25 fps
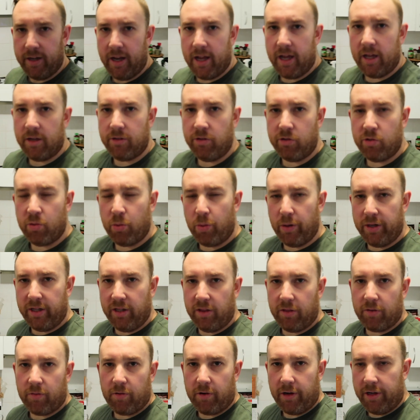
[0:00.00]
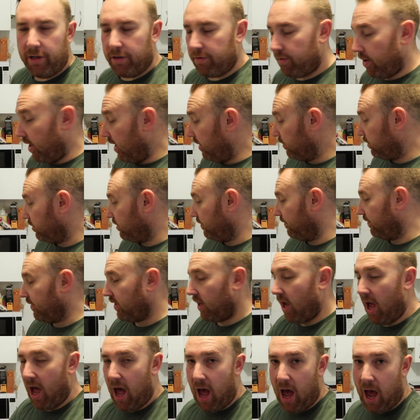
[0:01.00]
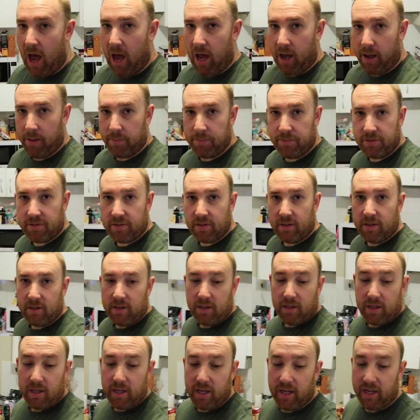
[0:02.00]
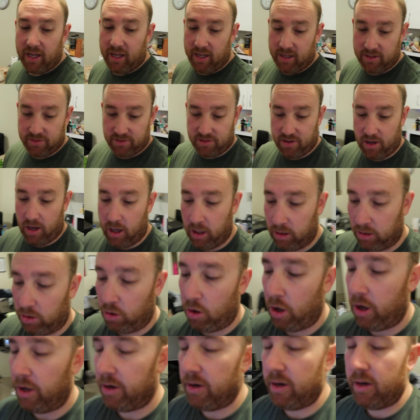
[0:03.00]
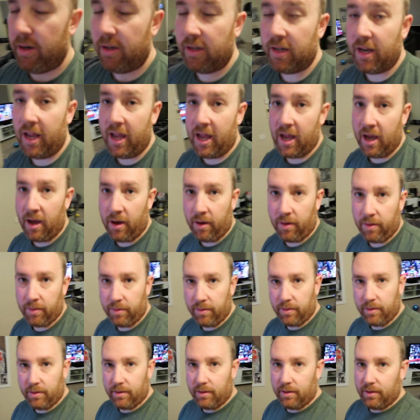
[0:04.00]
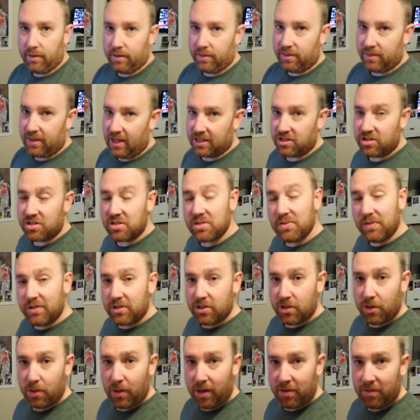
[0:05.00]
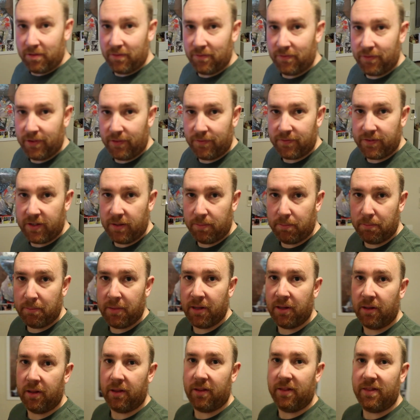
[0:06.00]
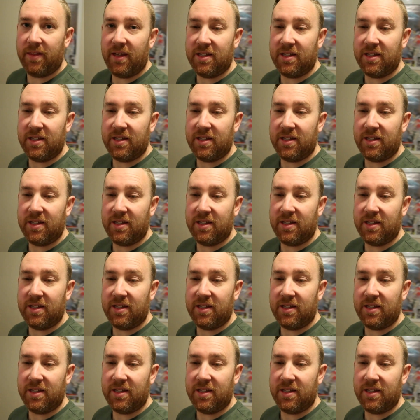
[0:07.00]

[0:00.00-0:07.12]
Now 23 grams of carbs is a lot. Now that's just for 250 ml.